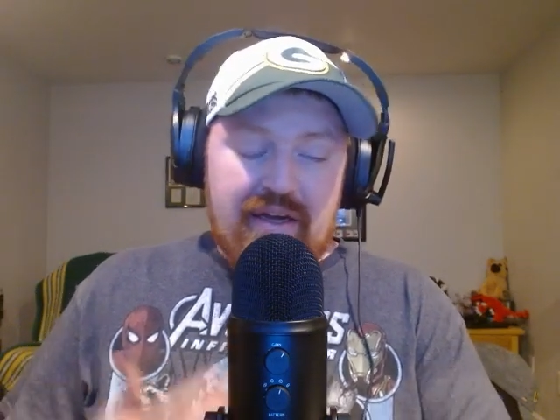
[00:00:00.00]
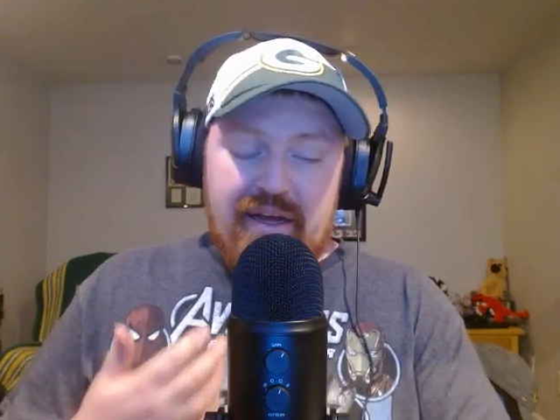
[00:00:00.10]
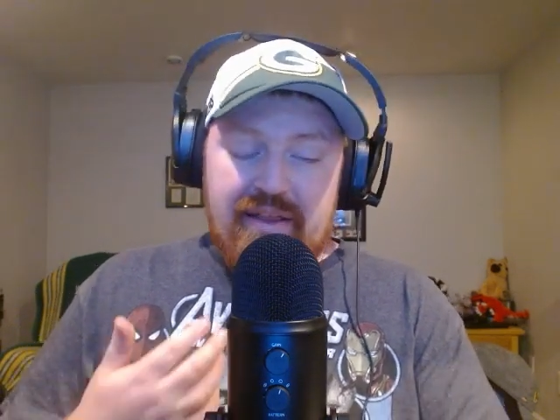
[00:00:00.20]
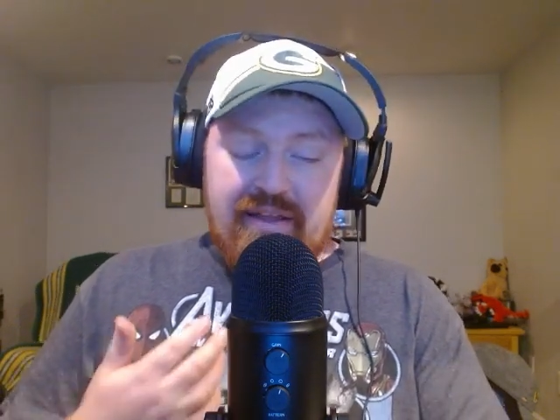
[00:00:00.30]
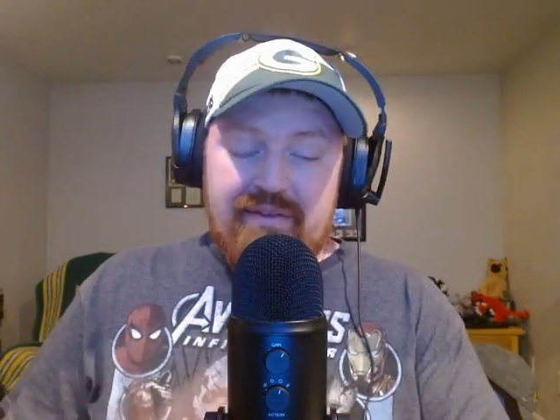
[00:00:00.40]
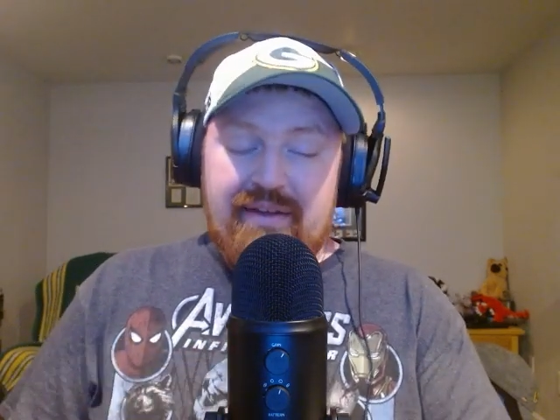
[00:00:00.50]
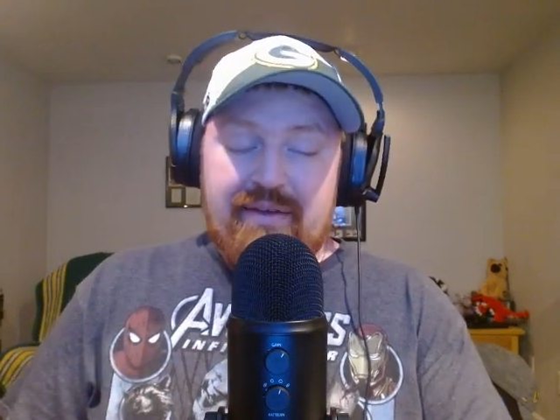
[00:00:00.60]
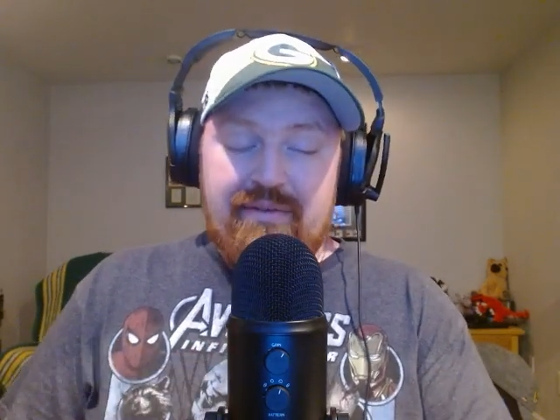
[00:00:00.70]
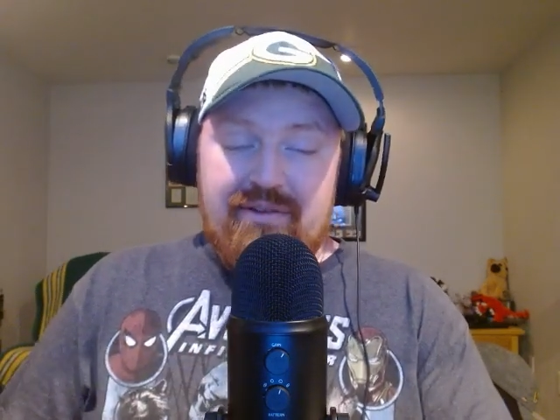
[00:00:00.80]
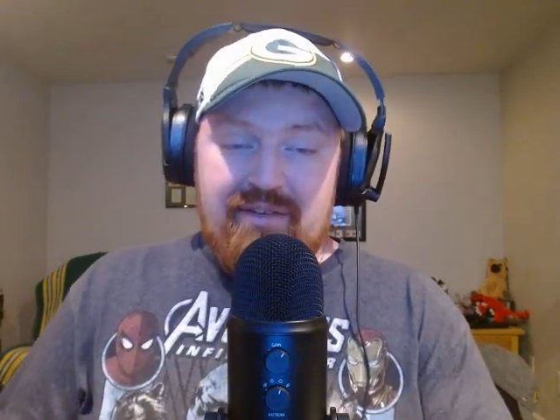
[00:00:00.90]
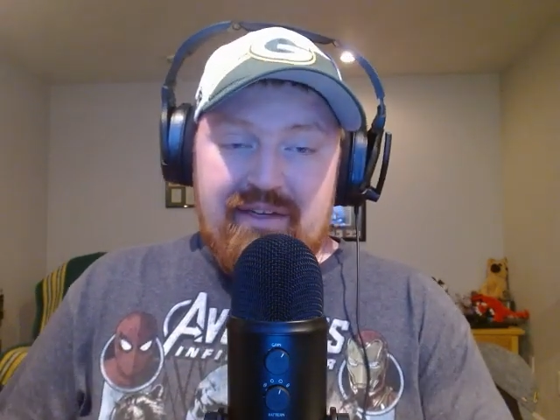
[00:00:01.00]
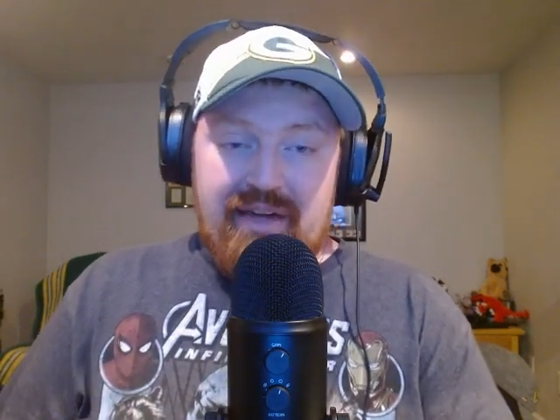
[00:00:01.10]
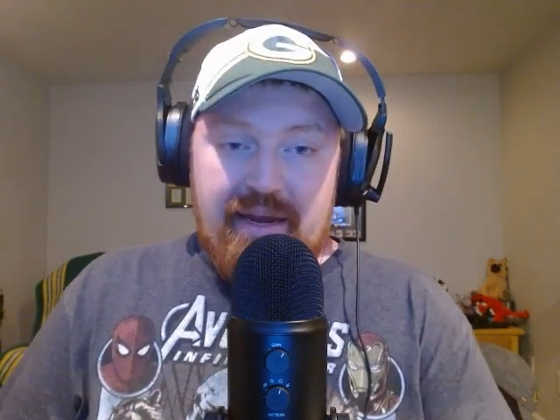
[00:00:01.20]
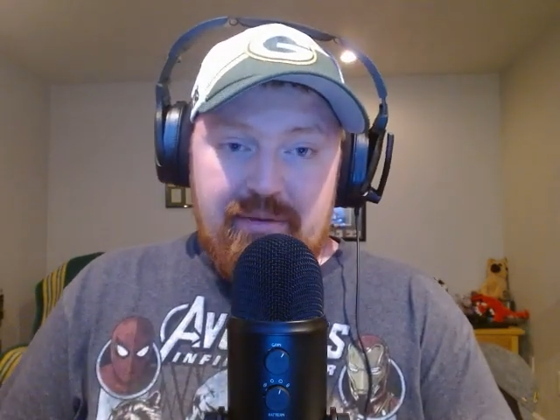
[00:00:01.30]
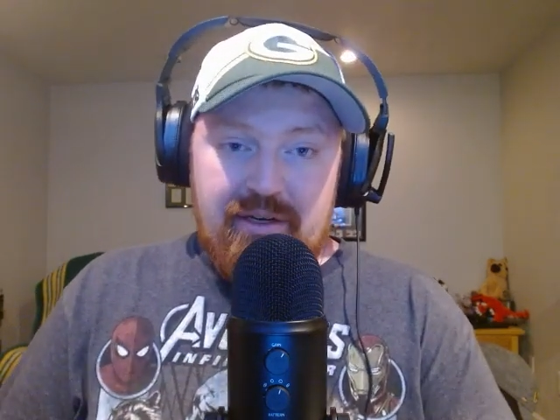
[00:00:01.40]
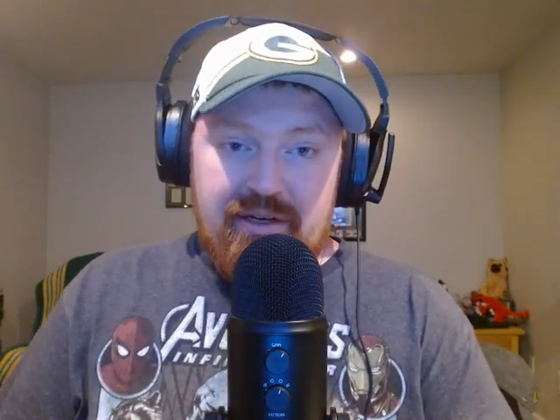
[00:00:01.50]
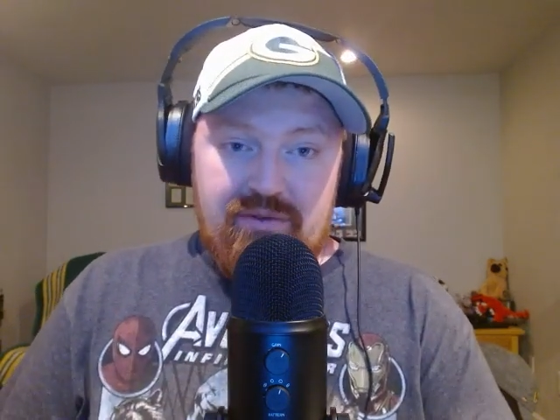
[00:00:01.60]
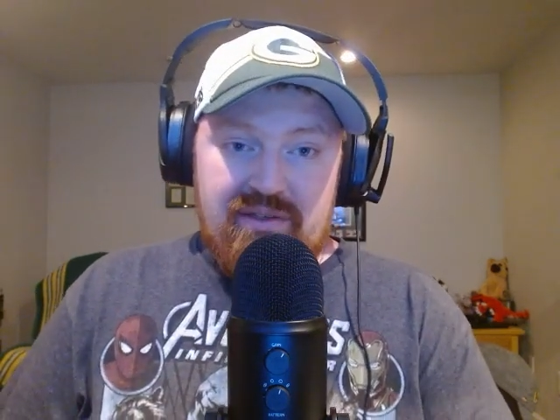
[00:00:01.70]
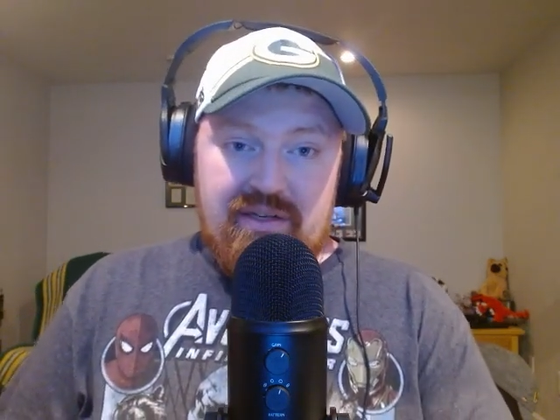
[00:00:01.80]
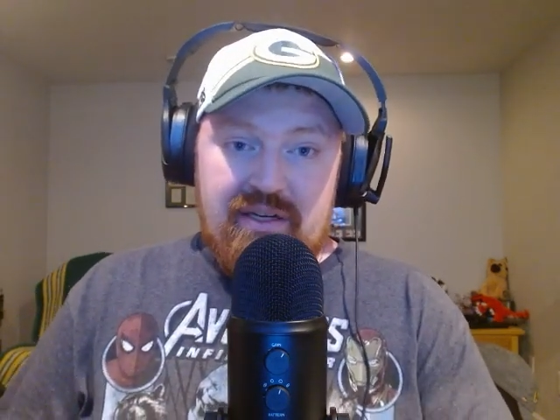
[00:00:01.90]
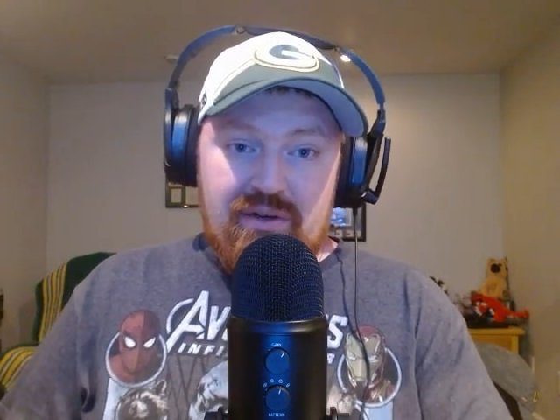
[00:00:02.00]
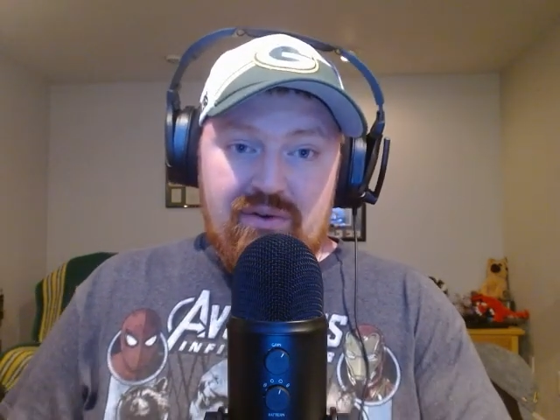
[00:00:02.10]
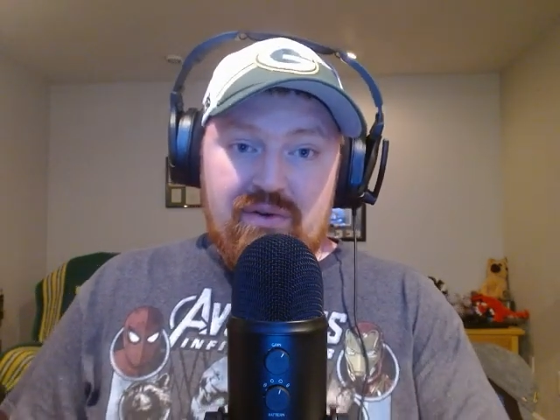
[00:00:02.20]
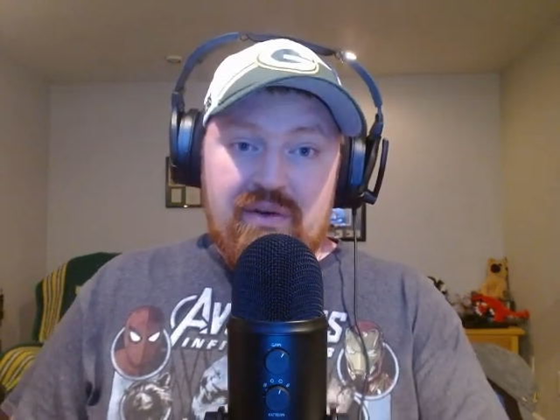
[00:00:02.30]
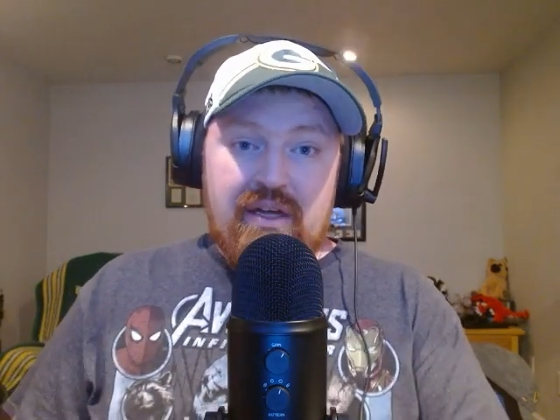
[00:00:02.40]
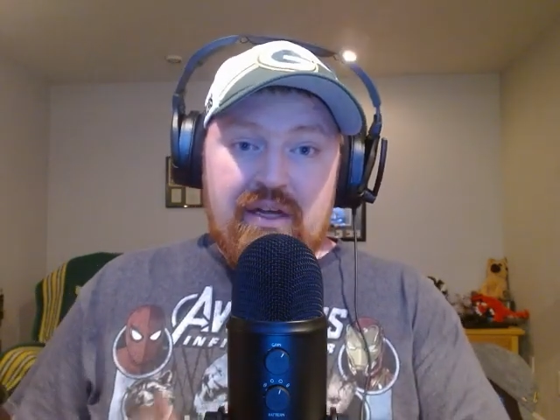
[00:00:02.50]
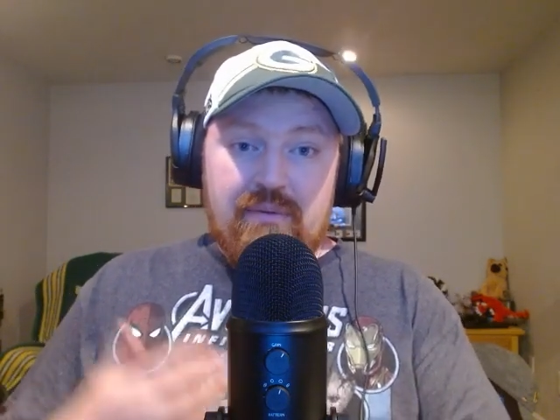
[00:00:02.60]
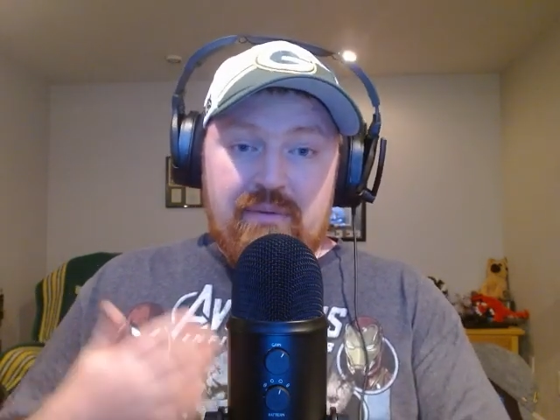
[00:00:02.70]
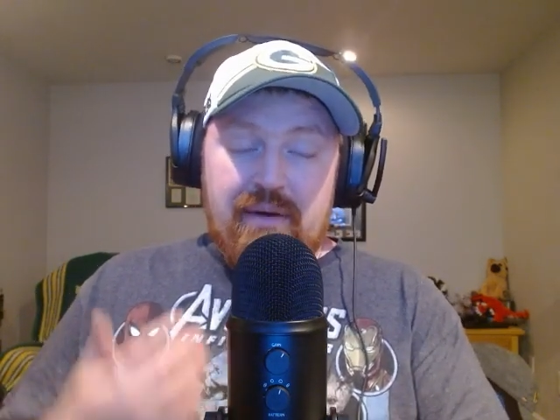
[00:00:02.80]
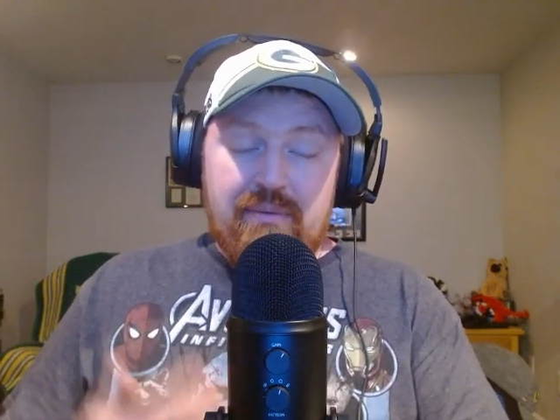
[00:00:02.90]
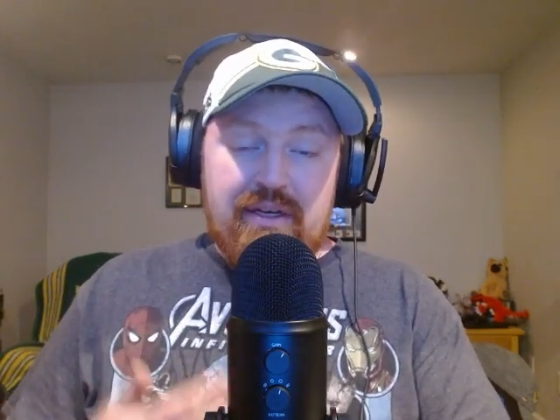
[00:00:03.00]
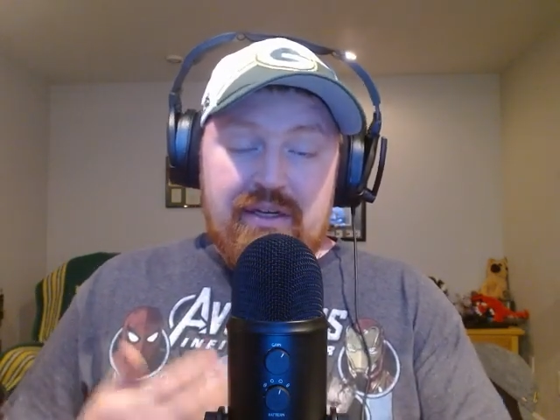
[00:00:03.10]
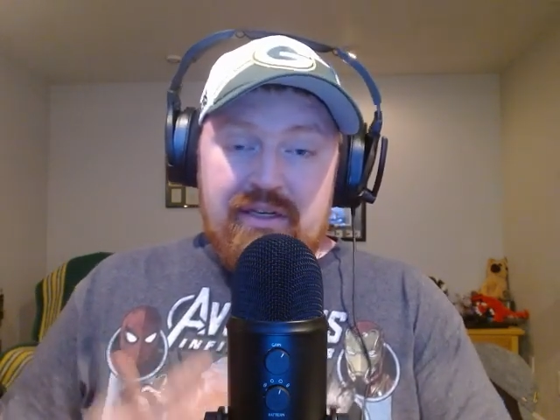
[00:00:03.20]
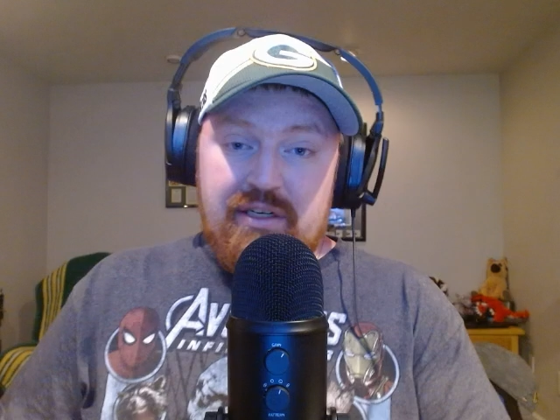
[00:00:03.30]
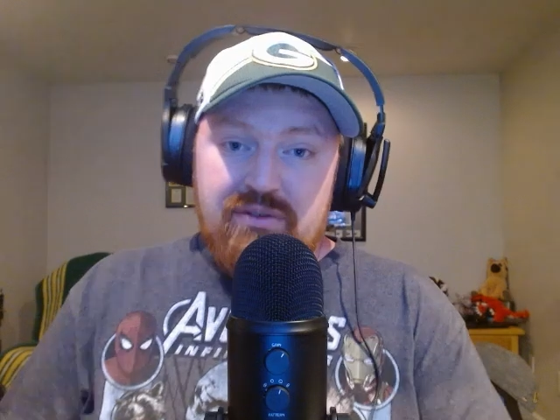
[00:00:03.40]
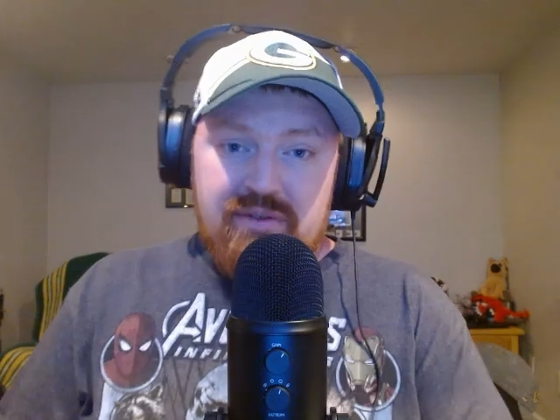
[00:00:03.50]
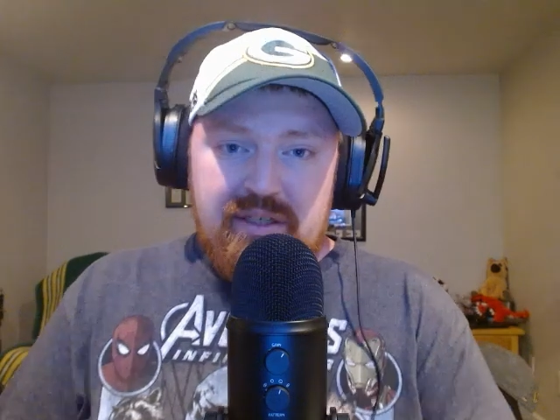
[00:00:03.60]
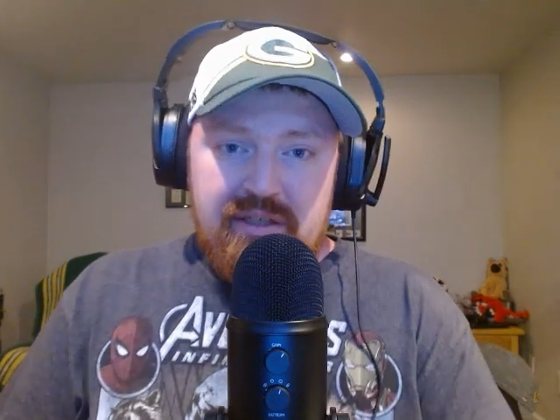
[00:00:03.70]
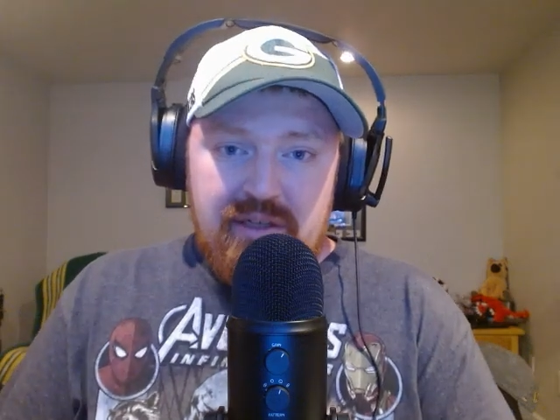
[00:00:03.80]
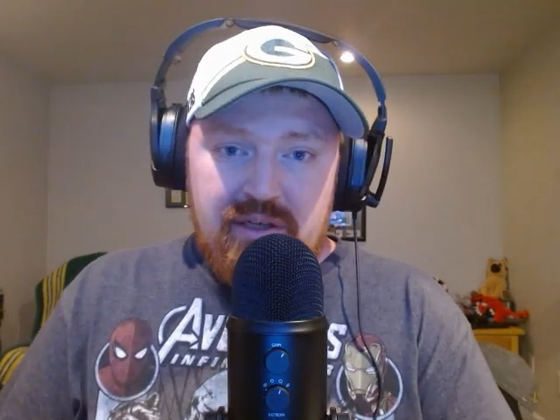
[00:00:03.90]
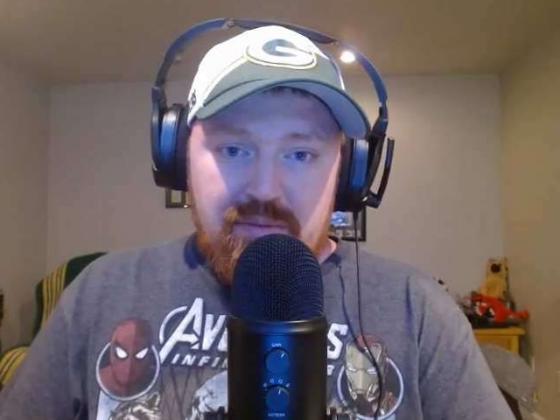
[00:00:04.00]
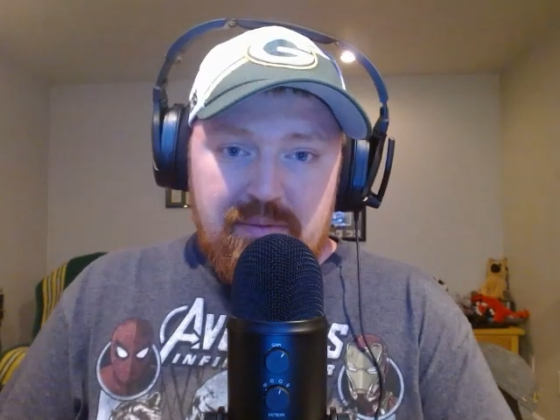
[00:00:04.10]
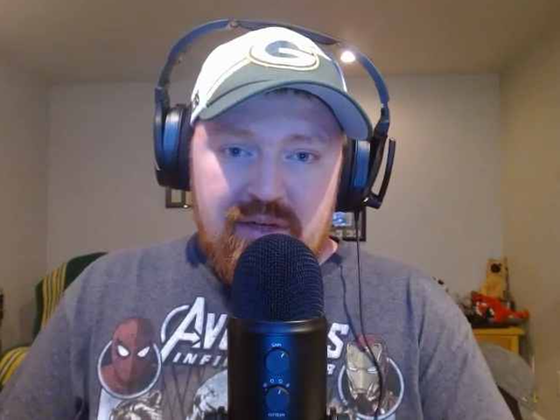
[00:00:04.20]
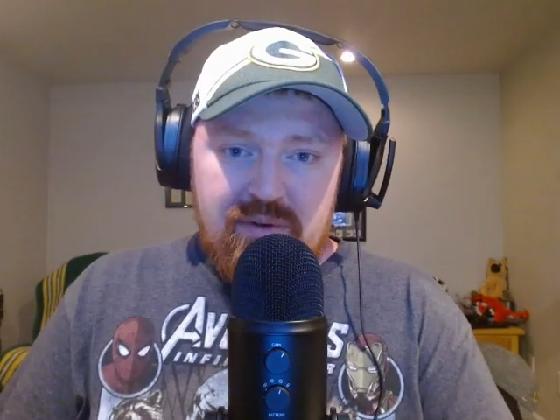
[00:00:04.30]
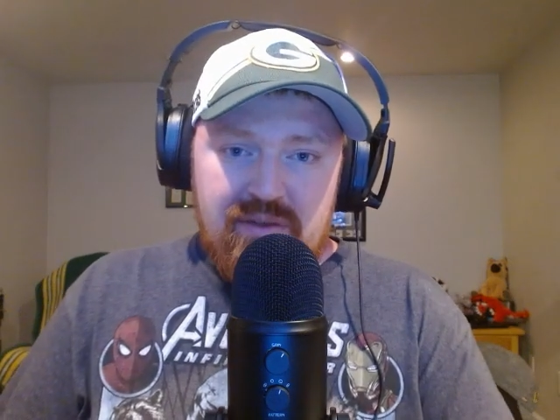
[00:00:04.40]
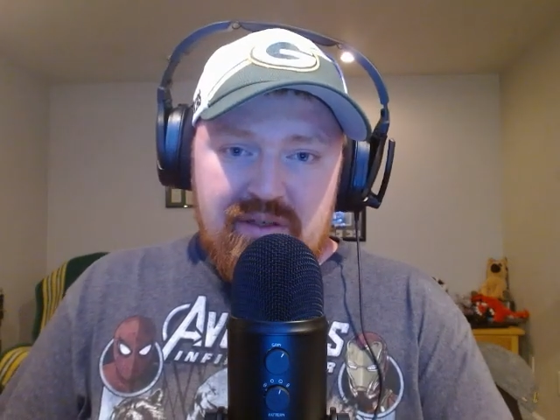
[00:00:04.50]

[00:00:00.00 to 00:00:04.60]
I think the same thing's going to happen in Houston. He'll probably initially help out